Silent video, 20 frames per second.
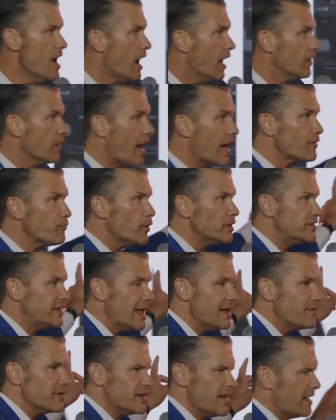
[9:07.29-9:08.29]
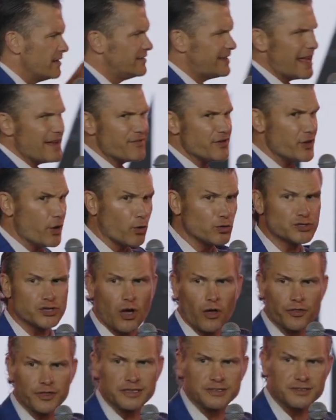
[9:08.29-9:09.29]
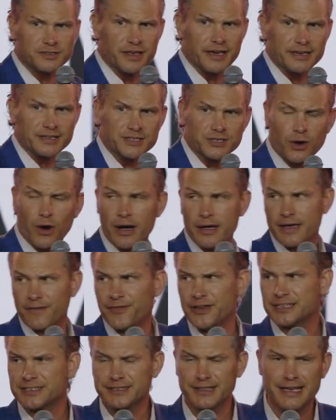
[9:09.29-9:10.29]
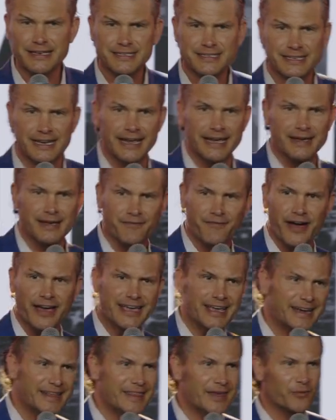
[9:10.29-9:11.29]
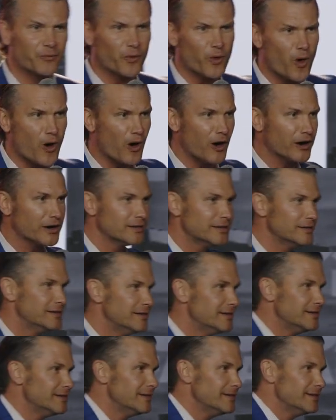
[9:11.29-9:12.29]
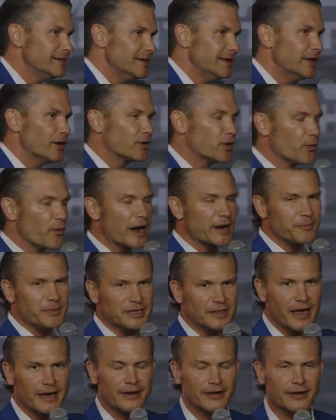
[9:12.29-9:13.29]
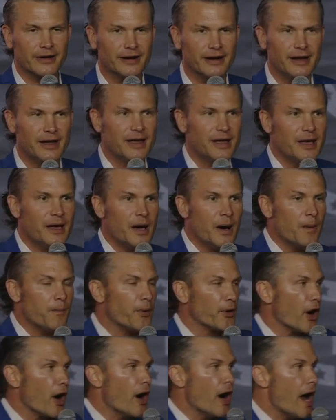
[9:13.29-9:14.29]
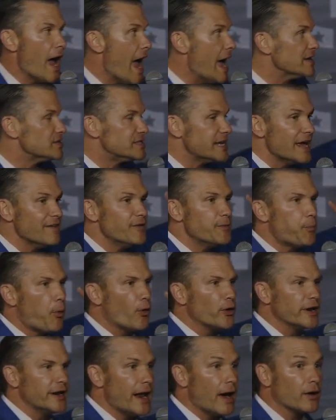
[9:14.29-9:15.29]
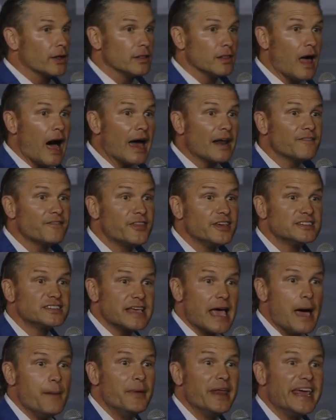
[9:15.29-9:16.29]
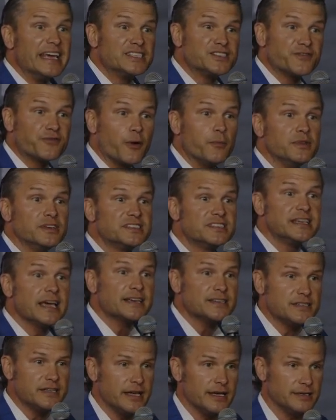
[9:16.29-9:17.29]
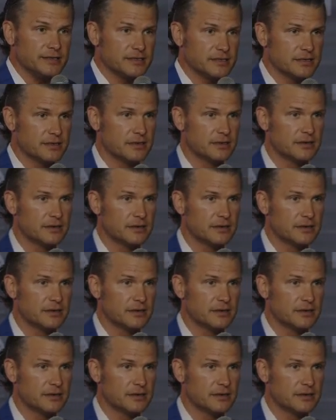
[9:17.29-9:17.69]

A lot of what David, and David knows all these things, so if he's listening, if I get anything wrong, he'll correct me later as David pointed out, a lot of this emanates from the 60s.